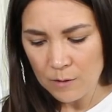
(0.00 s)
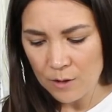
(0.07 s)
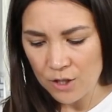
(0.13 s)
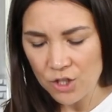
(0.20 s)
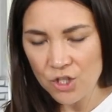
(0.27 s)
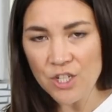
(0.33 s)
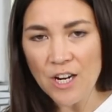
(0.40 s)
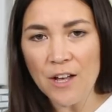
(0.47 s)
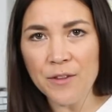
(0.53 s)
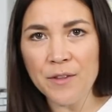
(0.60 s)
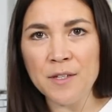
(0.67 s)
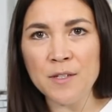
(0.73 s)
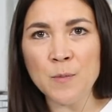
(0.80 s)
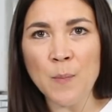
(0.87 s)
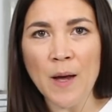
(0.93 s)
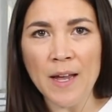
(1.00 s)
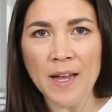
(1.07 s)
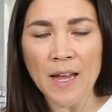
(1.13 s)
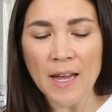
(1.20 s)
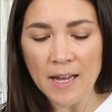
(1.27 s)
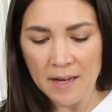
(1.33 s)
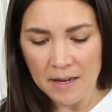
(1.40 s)
Gonna shell these by
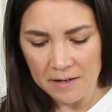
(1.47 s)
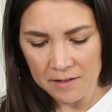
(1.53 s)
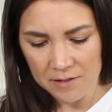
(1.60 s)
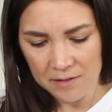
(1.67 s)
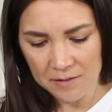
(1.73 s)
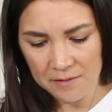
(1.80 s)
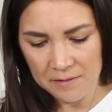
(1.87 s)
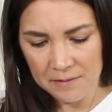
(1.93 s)
hand.